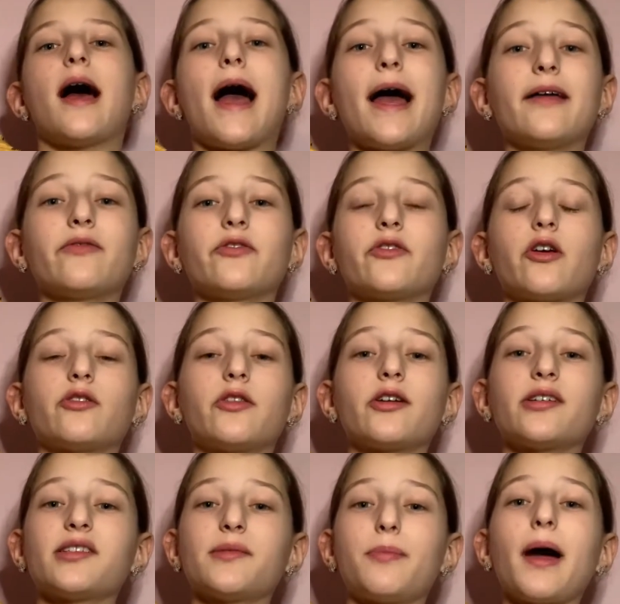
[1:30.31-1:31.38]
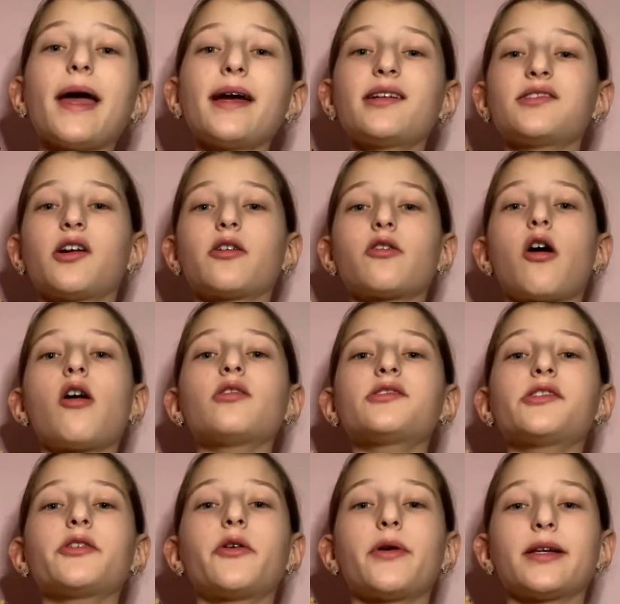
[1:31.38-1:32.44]
And their spikes are
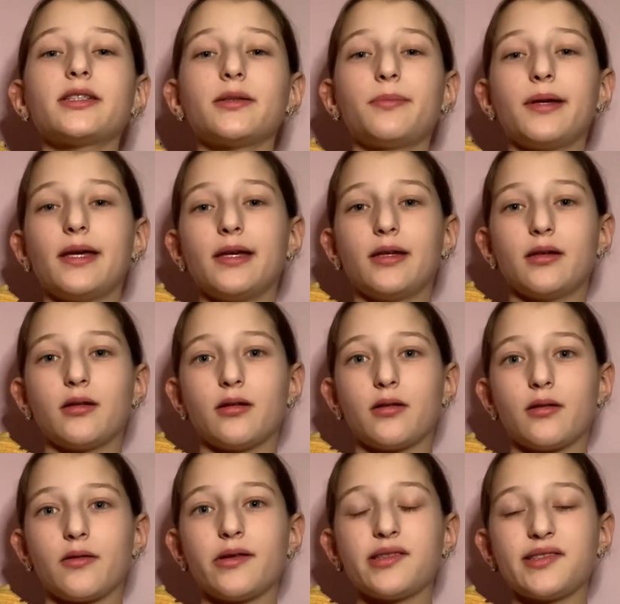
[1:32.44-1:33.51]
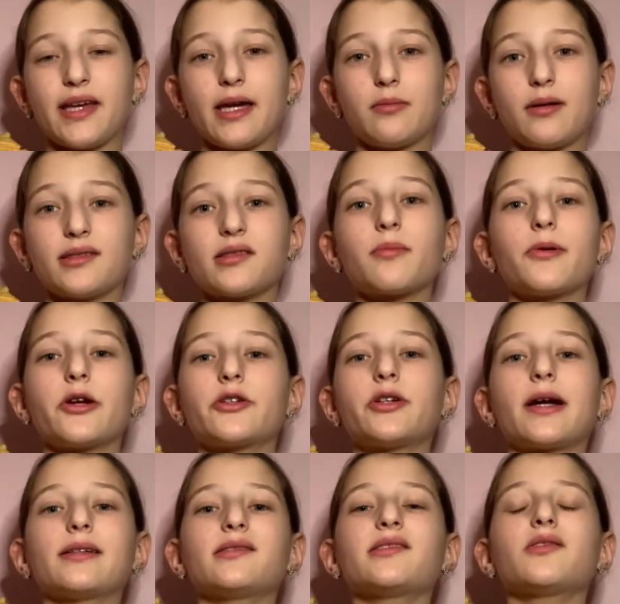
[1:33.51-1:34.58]
also going to be the same as the bearded
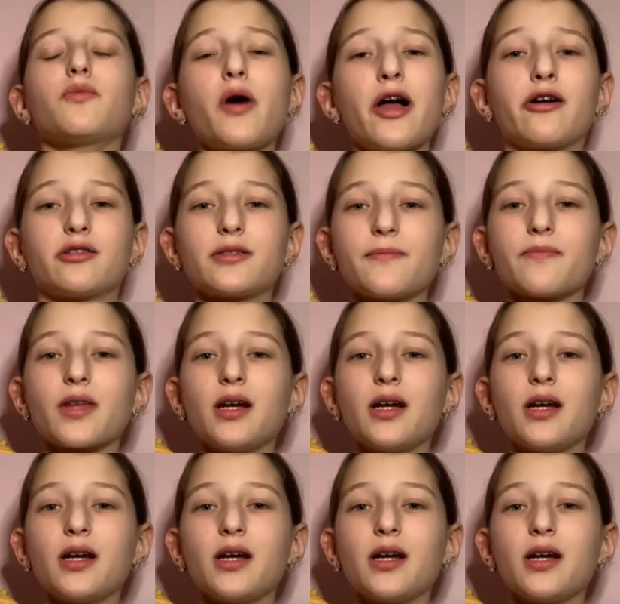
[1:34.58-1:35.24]
dragons in the wild.